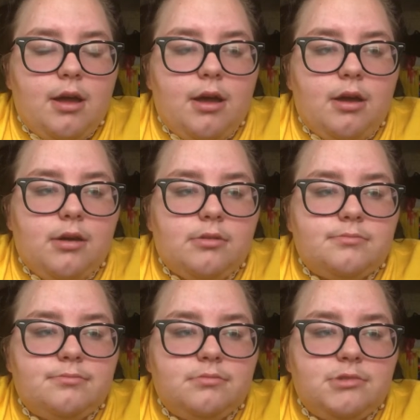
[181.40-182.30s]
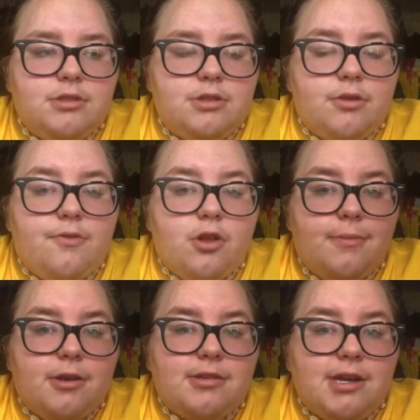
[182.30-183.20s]
So follow
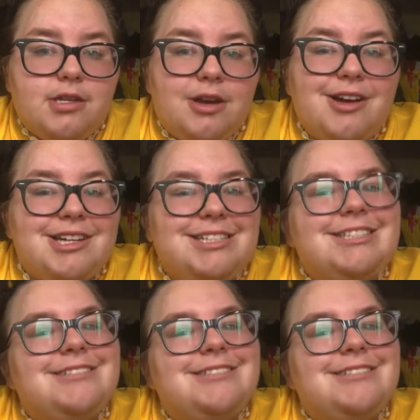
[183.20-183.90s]
me on TikTok